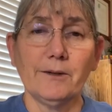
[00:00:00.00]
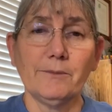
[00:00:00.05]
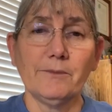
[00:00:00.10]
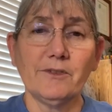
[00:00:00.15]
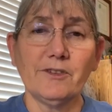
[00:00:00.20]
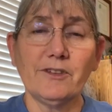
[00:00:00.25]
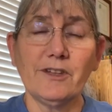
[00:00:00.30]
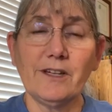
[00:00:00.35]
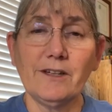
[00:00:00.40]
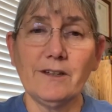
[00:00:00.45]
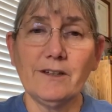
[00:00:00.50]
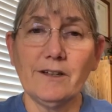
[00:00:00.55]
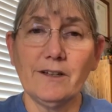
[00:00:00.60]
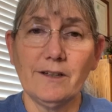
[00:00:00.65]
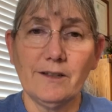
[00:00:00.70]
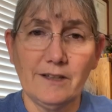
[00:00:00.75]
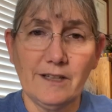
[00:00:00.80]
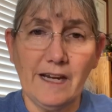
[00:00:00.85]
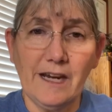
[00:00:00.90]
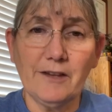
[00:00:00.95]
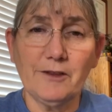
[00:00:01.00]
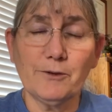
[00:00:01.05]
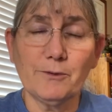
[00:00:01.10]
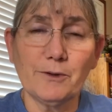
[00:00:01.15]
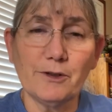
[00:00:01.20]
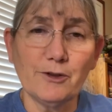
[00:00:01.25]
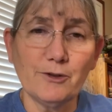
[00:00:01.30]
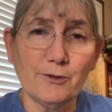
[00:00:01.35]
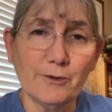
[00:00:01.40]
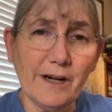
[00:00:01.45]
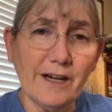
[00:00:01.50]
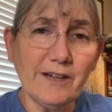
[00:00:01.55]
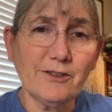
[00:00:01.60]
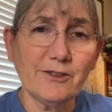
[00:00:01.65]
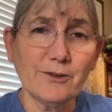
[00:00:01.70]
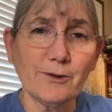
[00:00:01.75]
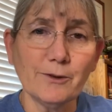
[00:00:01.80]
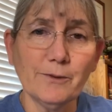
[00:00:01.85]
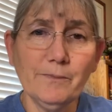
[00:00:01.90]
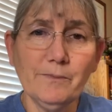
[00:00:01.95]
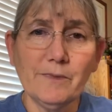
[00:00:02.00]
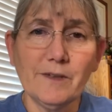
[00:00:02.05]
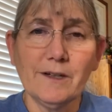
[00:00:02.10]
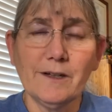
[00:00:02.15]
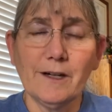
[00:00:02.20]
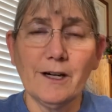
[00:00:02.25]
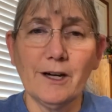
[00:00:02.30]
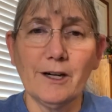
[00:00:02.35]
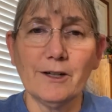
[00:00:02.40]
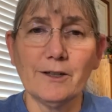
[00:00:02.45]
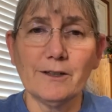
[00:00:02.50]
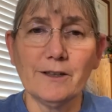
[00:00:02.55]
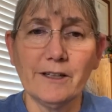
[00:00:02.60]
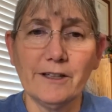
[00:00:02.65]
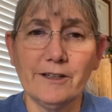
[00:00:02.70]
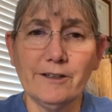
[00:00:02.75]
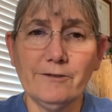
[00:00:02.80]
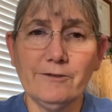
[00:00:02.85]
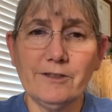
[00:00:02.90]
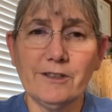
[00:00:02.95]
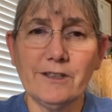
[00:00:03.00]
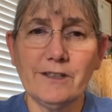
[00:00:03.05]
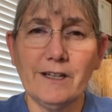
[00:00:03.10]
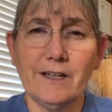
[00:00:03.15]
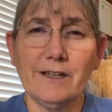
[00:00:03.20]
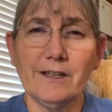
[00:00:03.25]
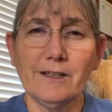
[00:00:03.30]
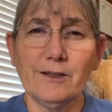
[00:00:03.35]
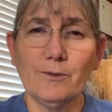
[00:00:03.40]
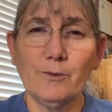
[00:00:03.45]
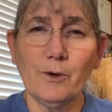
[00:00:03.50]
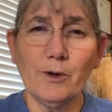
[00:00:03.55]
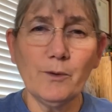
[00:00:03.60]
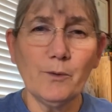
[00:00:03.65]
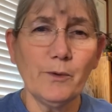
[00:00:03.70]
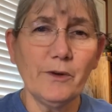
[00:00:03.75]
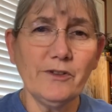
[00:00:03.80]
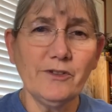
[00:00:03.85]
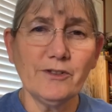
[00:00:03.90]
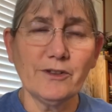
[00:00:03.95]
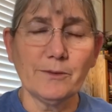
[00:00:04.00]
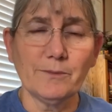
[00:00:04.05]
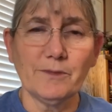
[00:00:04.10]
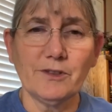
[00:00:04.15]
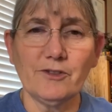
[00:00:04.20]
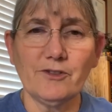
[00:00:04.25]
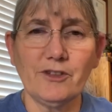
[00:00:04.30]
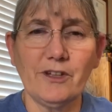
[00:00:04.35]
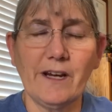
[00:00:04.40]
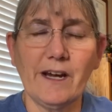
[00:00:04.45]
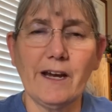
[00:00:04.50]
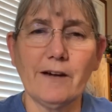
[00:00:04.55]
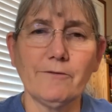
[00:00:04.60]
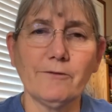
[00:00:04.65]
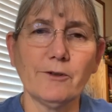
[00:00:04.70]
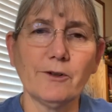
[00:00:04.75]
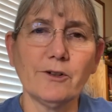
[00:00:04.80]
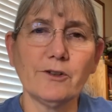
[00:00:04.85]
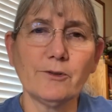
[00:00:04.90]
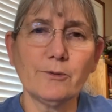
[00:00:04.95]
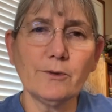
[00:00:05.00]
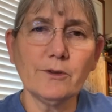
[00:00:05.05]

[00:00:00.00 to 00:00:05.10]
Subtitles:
St. Katherine Drexel lived, and what wisdom does she have for us?